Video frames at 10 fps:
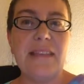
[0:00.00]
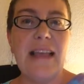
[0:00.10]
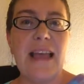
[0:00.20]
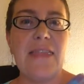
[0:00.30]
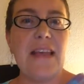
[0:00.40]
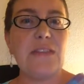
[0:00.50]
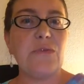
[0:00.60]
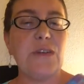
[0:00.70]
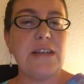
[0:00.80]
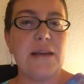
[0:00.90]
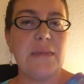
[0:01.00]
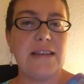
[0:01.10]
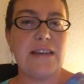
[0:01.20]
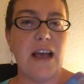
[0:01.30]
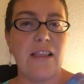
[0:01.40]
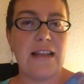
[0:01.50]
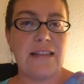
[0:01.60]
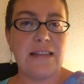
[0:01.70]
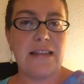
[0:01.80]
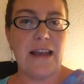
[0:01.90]
And that's free time that's not
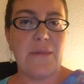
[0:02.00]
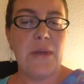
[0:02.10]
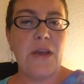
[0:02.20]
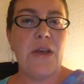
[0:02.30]
lesson time.